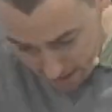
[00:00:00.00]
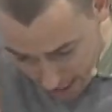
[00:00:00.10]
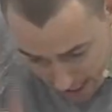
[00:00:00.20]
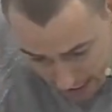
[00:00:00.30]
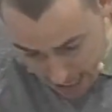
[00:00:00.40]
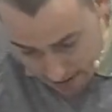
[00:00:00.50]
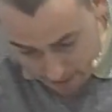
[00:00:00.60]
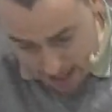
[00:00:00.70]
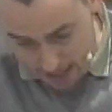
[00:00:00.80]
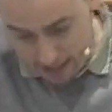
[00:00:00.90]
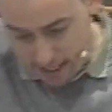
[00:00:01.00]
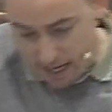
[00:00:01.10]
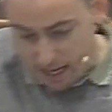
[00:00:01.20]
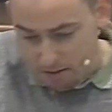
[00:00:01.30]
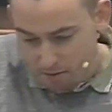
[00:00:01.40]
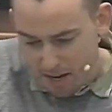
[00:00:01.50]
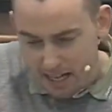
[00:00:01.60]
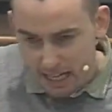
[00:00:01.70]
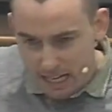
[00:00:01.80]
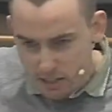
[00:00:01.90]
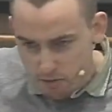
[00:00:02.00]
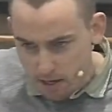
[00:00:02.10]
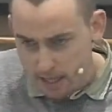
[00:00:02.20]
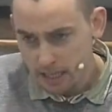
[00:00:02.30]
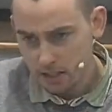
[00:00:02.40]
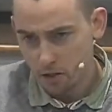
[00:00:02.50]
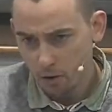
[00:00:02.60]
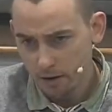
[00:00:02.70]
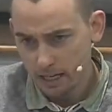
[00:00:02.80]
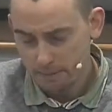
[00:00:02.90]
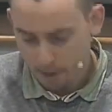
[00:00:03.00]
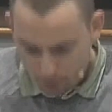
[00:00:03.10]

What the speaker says: saying here is, really, he's really talking about